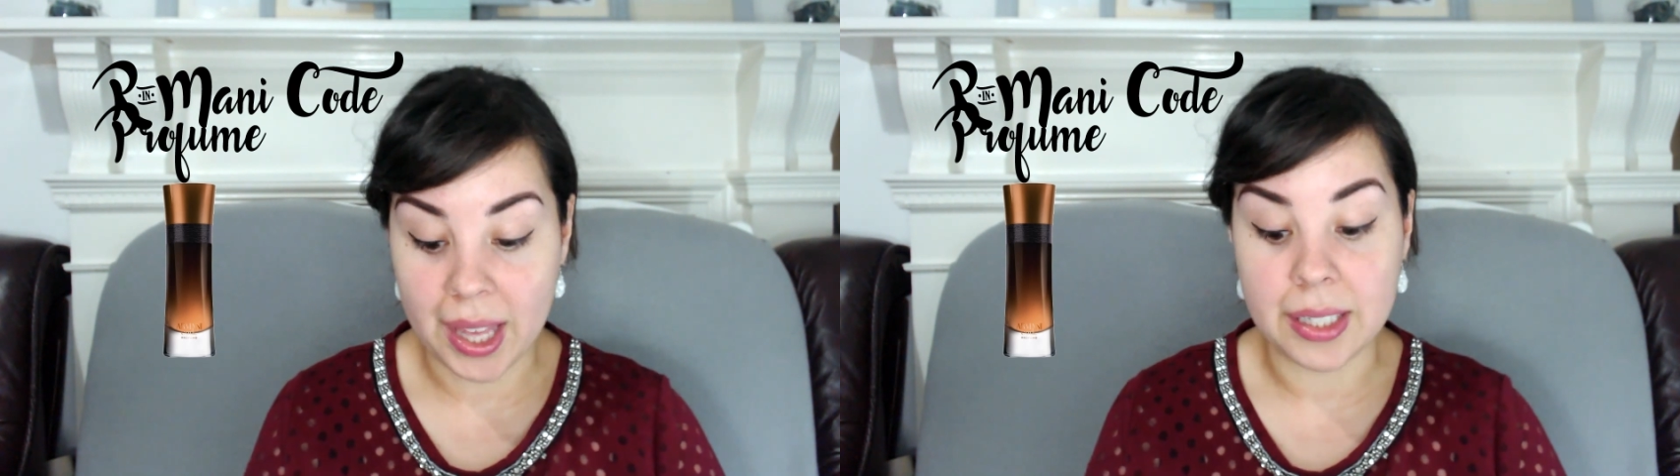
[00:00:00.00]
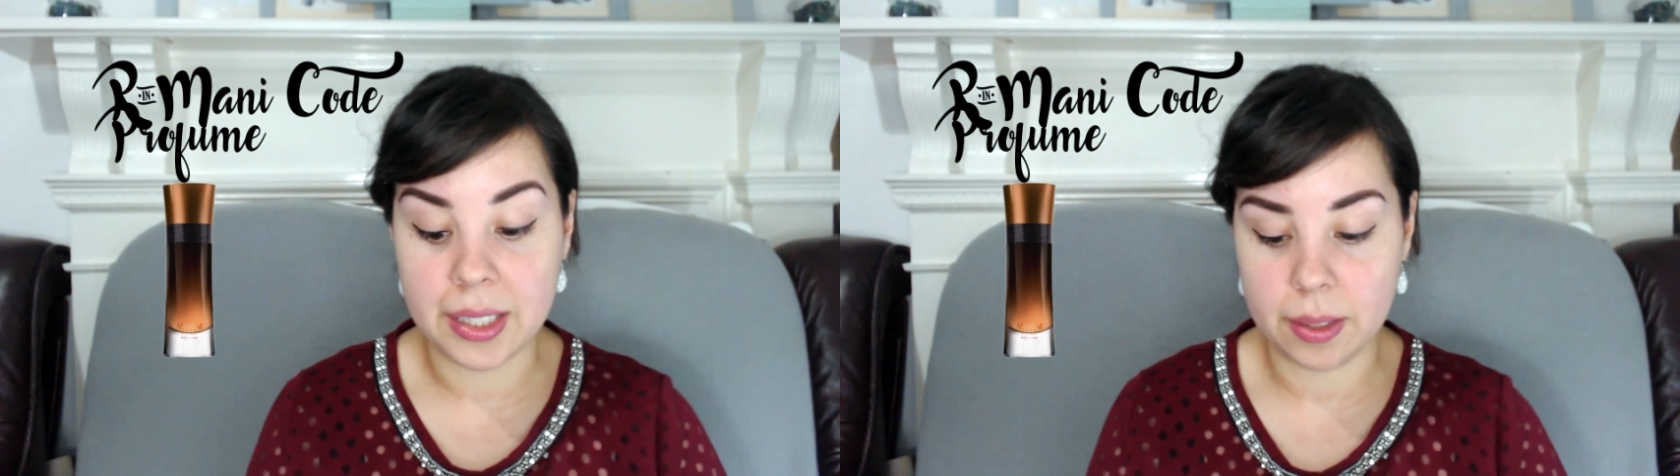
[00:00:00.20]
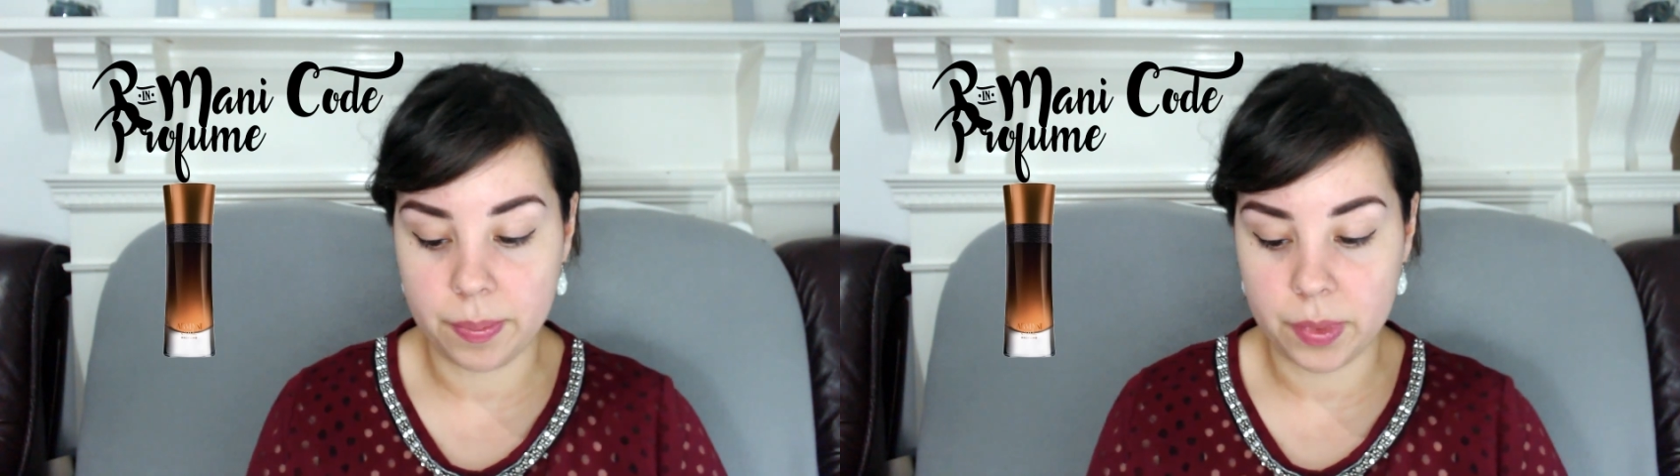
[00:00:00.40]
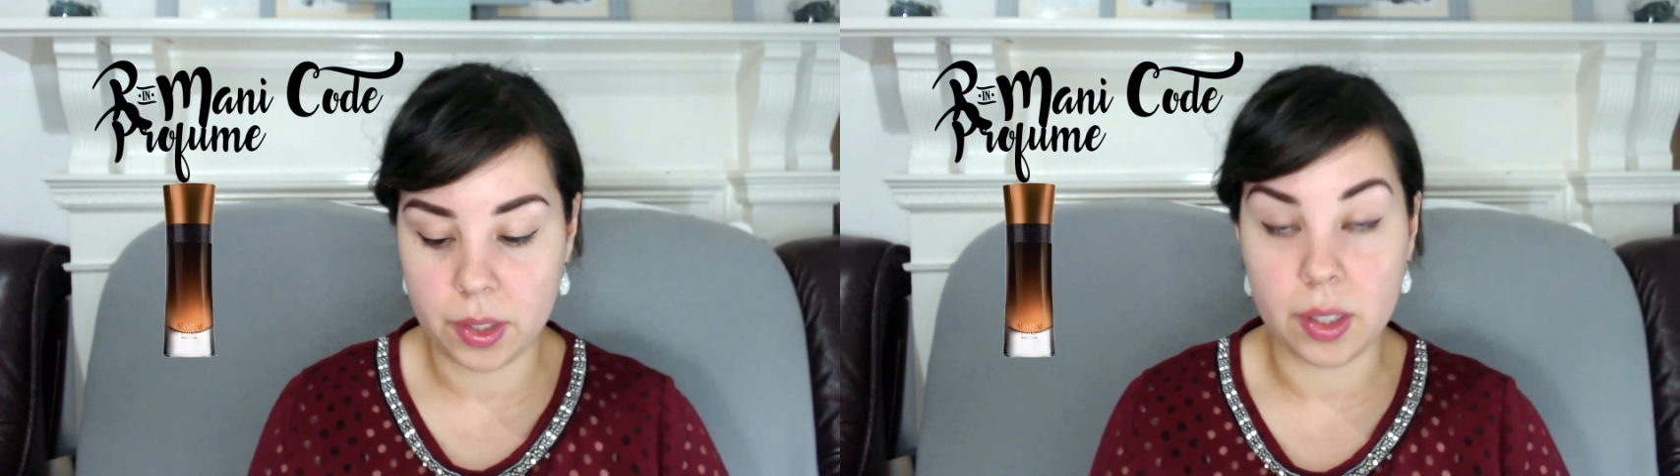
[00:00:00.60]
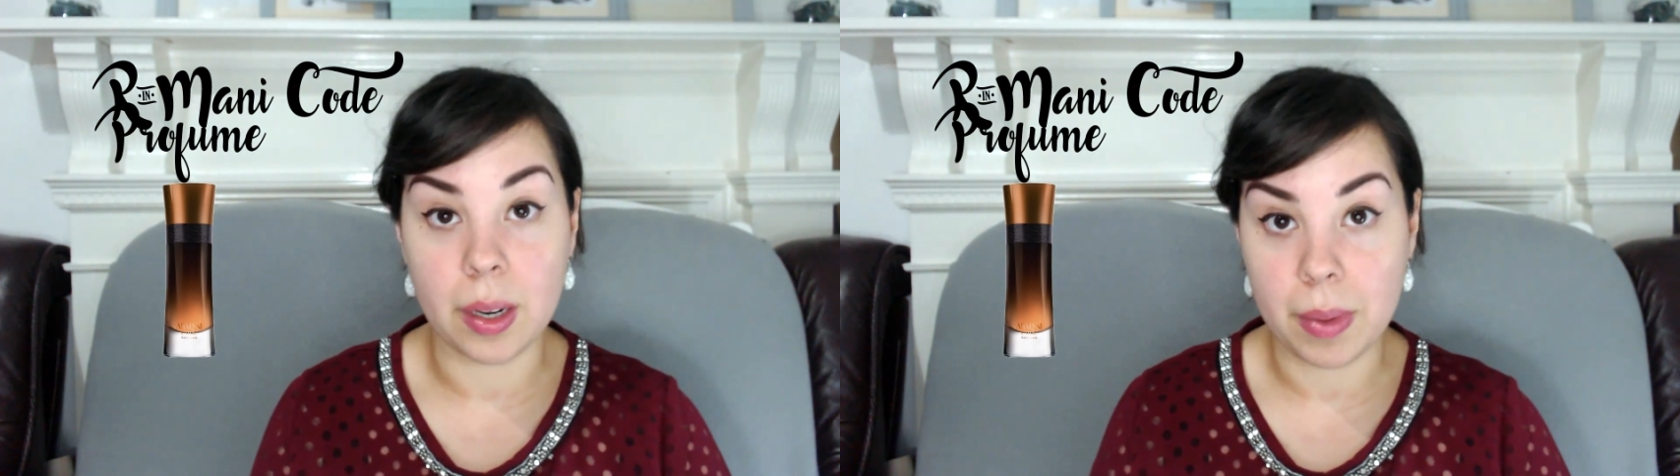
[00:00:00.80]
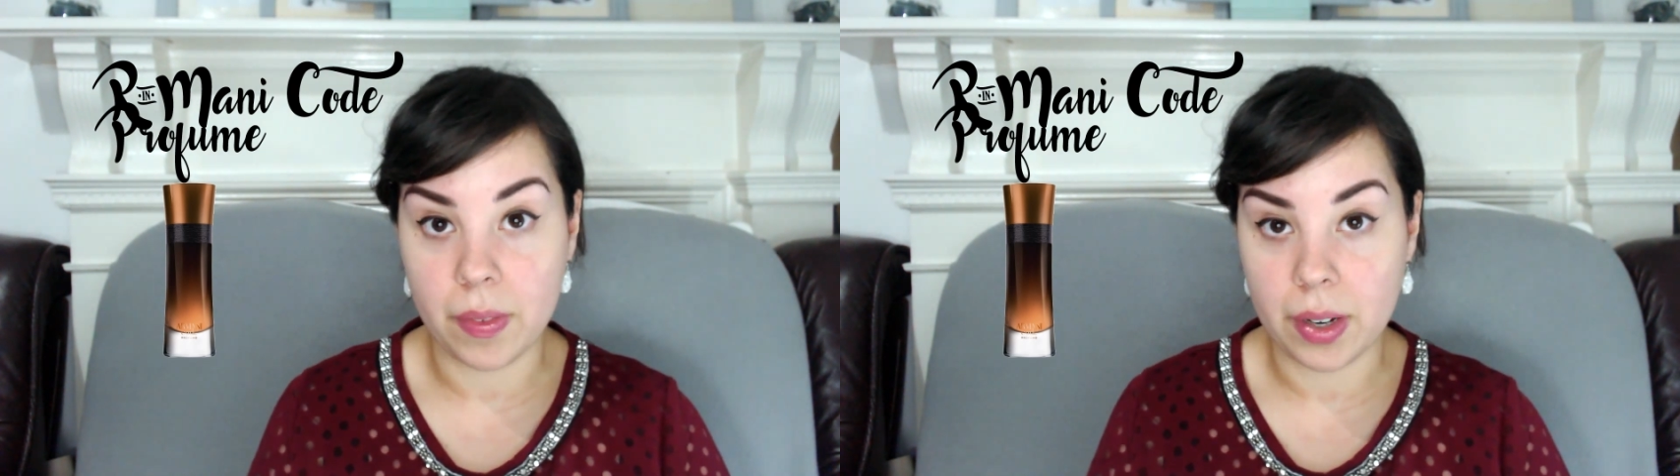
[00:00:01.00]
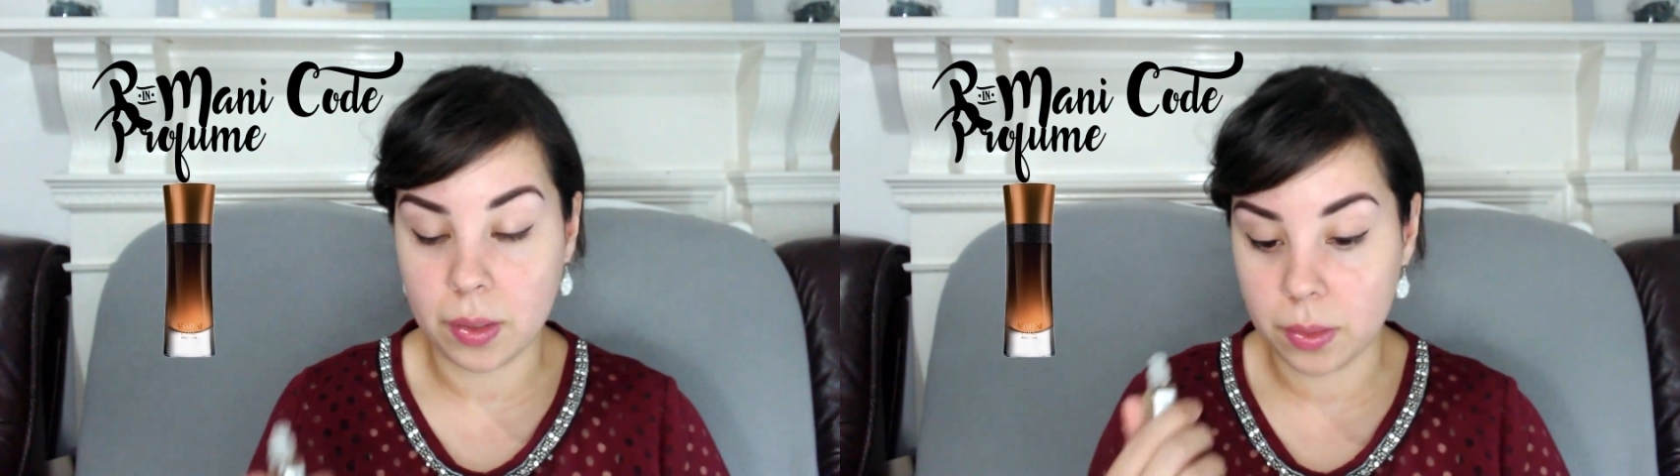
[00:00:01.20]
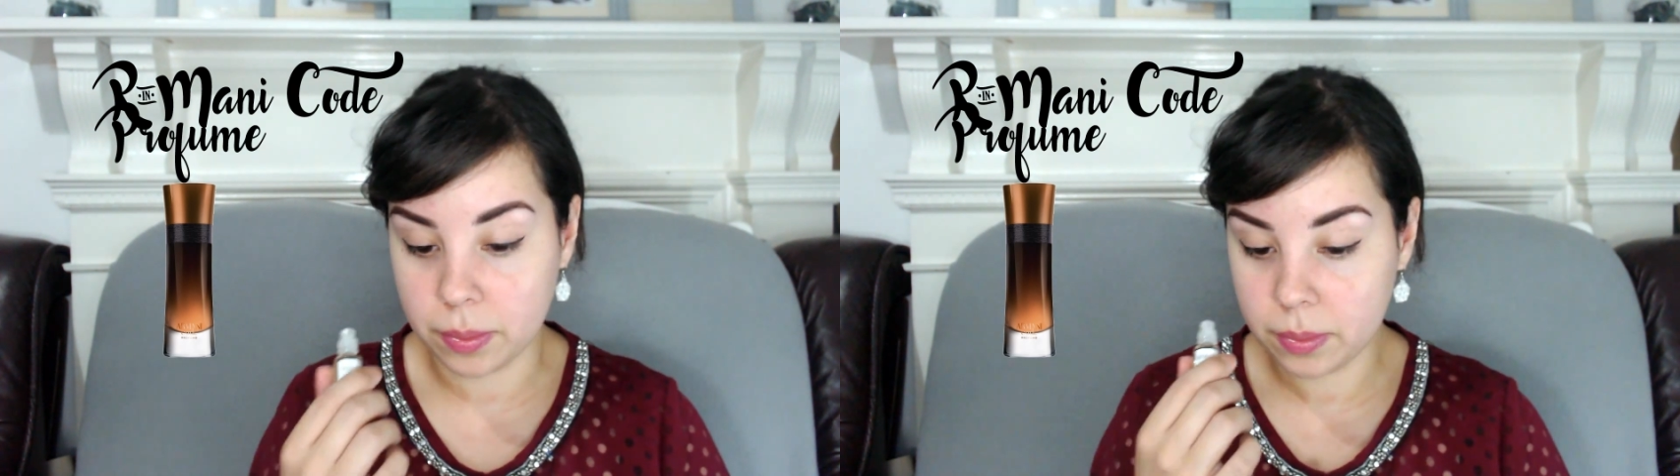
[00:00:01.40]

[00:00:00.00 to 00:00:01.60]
is. So let me have a little